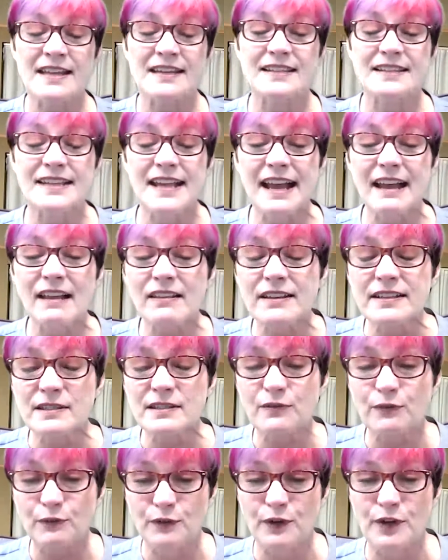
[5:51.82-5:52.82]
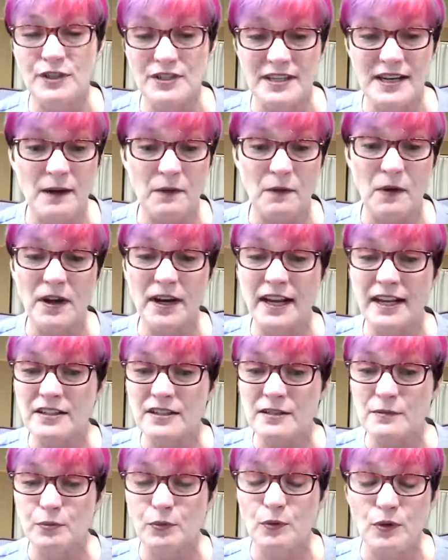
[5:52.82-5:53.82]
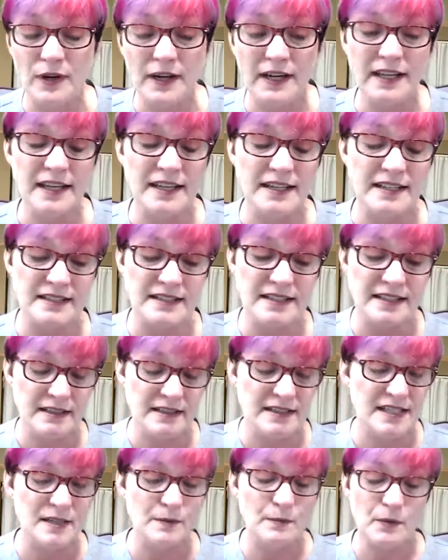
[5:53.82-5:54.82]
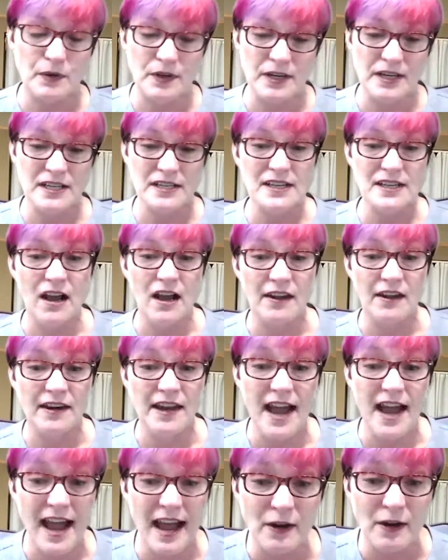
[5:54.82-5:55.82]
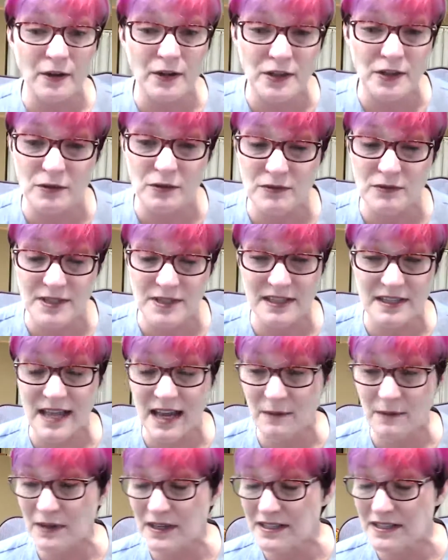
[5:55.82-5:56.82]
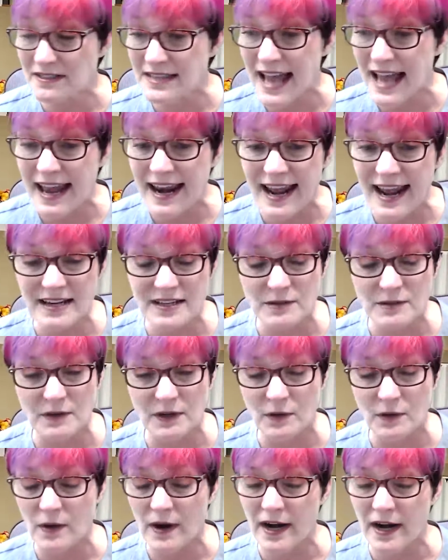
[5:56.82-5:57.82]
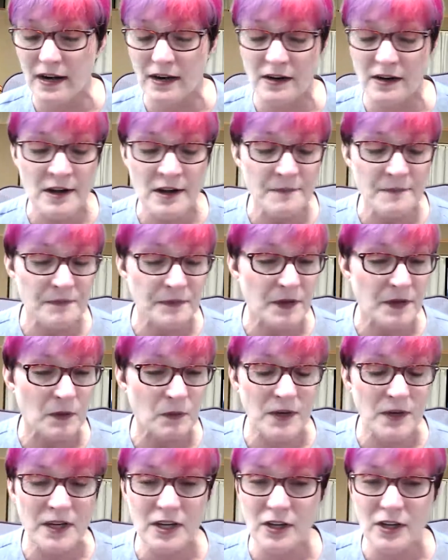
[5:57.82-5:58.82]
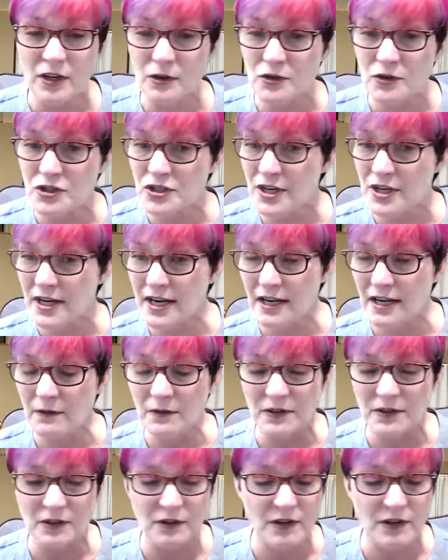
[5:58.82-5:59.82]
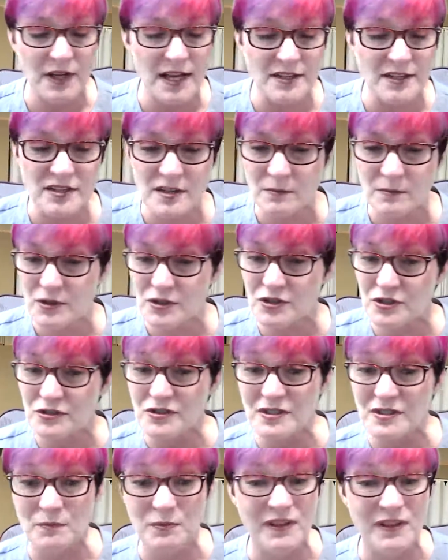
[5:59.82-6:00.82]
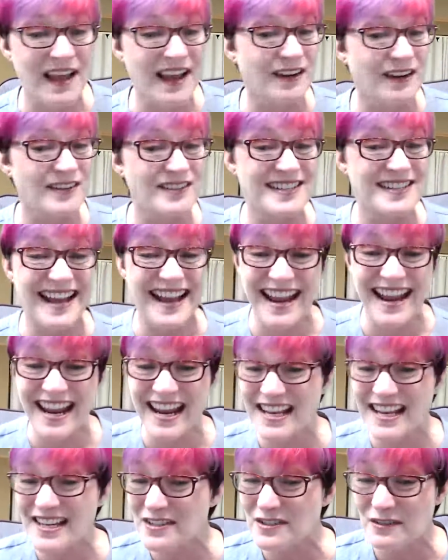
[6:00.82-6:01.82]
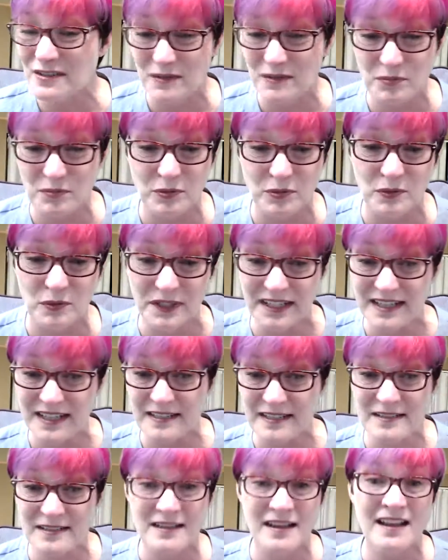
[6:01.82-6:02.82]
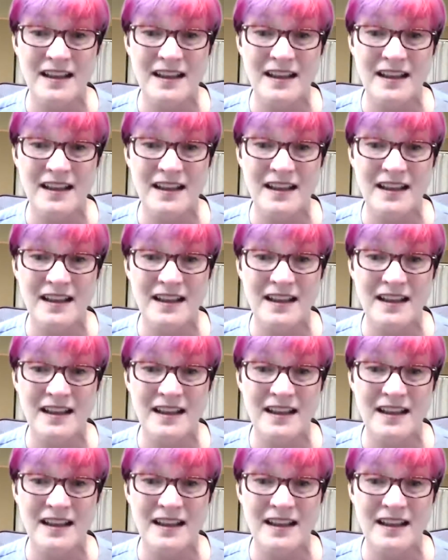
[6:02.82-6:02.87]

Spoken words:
Tell us first, and I want to explore and get deeper into on how you did that, because that had to require renegotiating with your customers, your suppliers, and your employees,